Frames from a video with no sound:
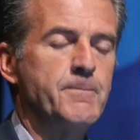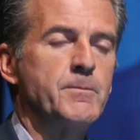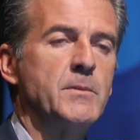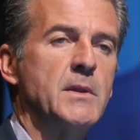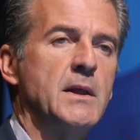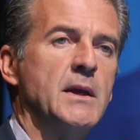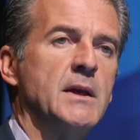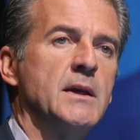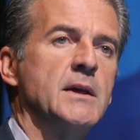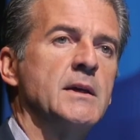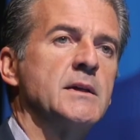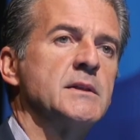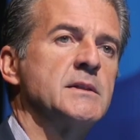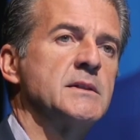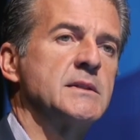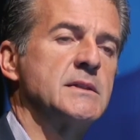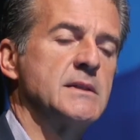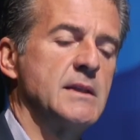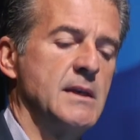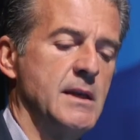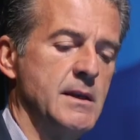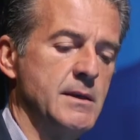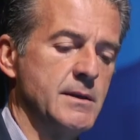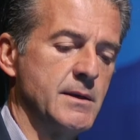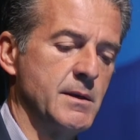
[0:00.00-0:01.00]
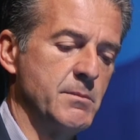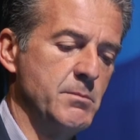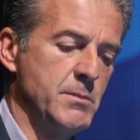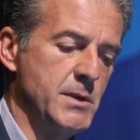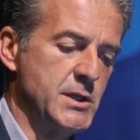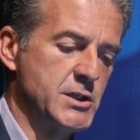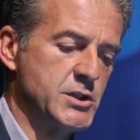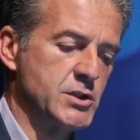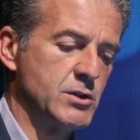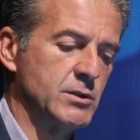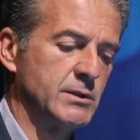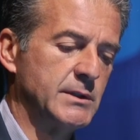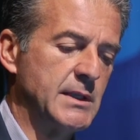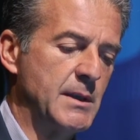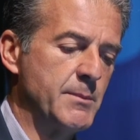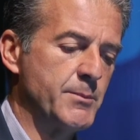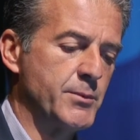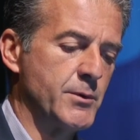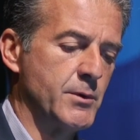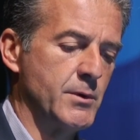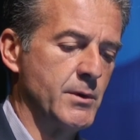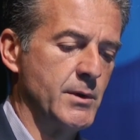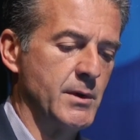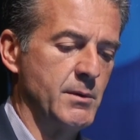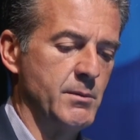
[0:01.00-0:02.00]
is in remission,
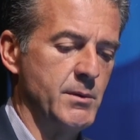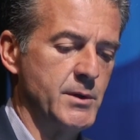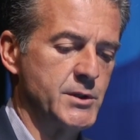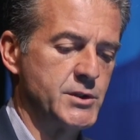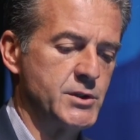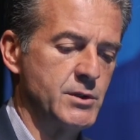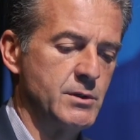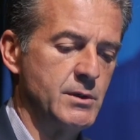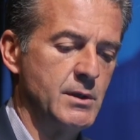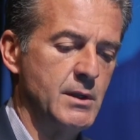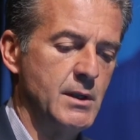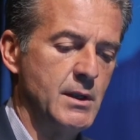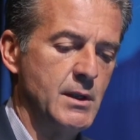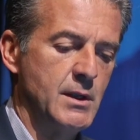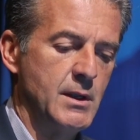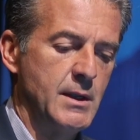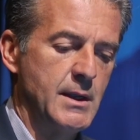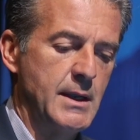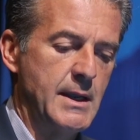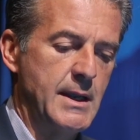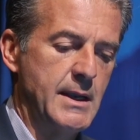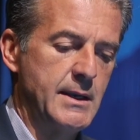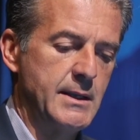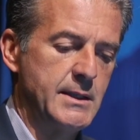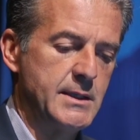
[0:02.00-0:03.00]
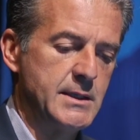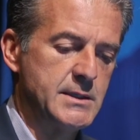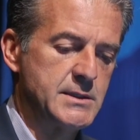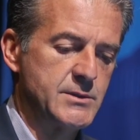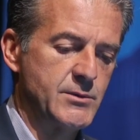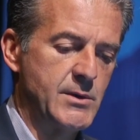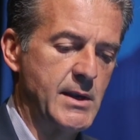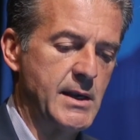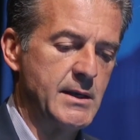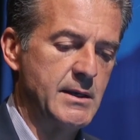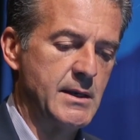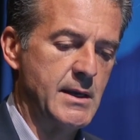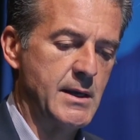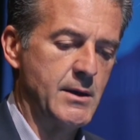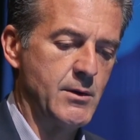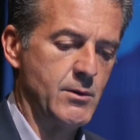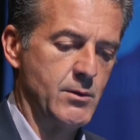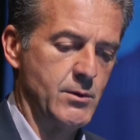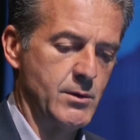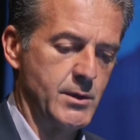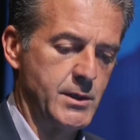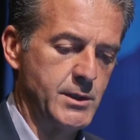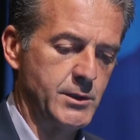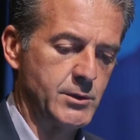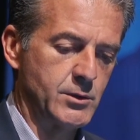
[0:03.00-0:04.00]
temporary remission, and he's right now
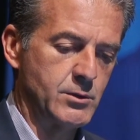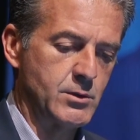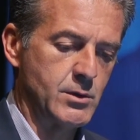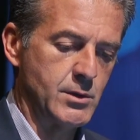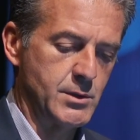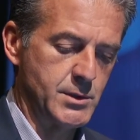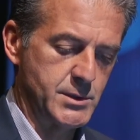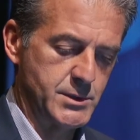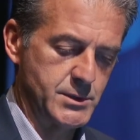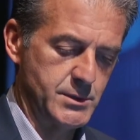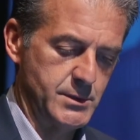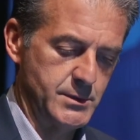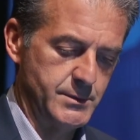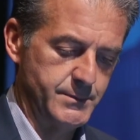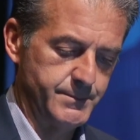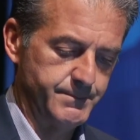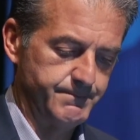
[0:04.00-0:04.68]
on ketoconazole.